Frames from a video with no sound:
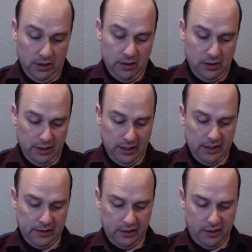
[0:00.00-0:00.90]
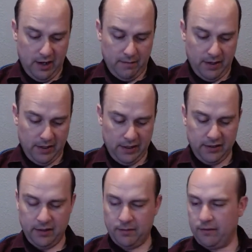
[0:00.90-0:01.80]
and I got at that shop back in
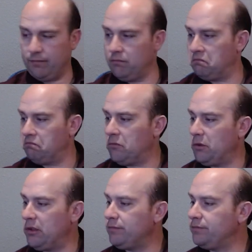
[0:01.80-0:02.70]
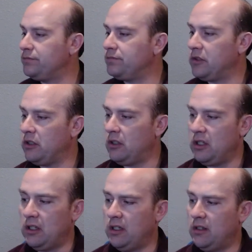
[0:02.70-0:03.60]
December. Hmm. Well,
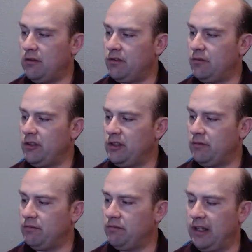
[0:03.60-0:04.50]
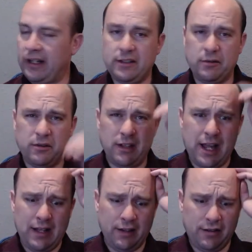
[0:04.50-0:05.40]
for some reason, I guess it was
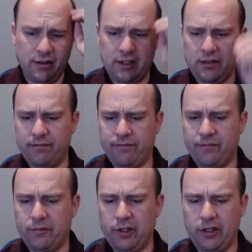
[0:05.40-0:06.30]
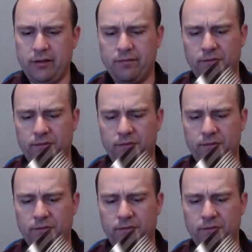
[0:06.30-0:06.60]
lackluster. It didn't really